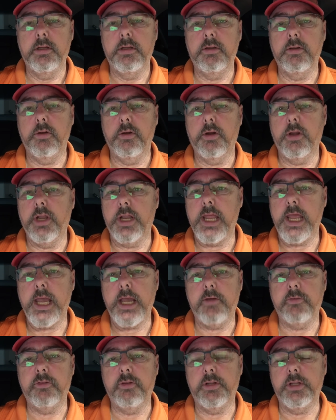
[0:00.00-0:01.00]
You're gonna
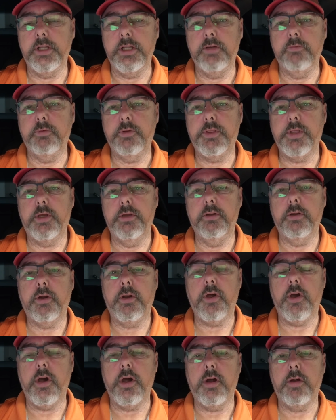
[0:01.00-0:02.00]
have to live without your
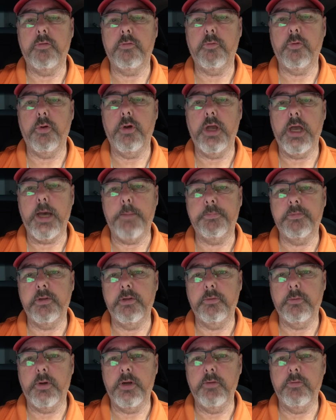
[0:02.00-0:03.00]
car for up to
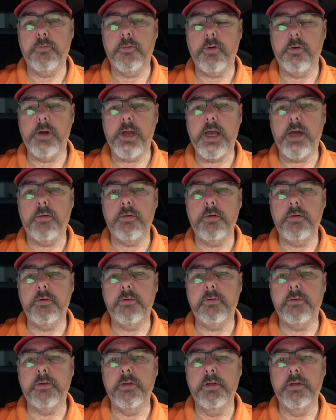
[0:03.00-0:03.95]
24 hours,